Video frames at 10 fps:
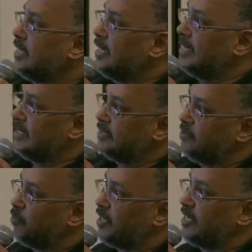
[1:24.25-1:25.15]
And
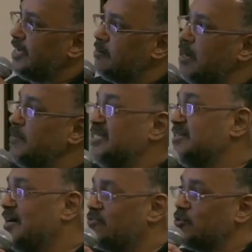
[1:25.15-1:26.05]
what I care, I mean,
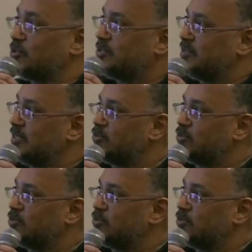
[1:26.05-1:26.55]
of course,